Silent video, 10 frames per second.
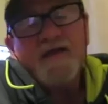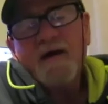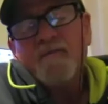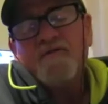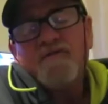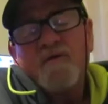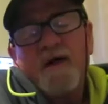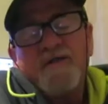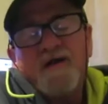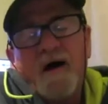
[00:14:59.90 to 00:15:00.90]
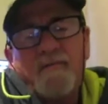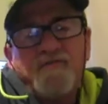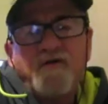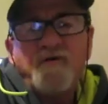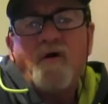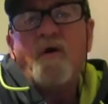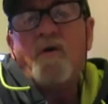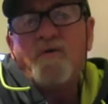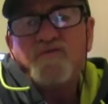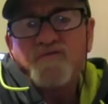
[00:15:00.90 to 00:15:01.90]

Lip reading: That was Greg Thompson, old